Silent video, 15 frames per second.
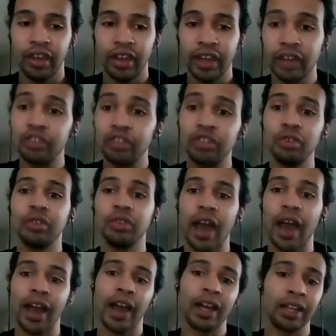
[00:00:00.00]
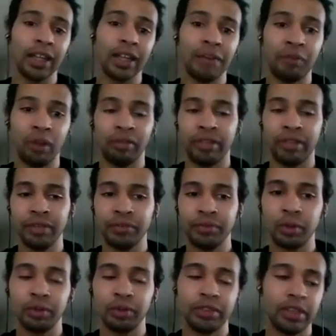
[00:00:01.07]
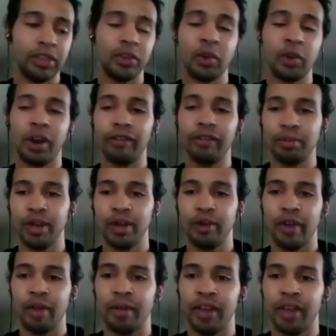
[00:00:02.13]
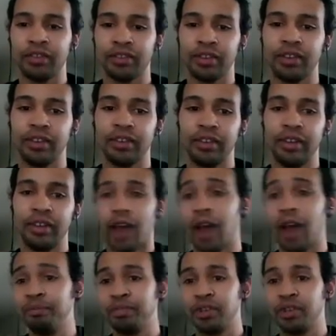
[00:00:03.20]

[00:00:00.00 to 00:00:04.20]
Get into that kind of level of difficulty. You don't have to be a grandmaster. I'm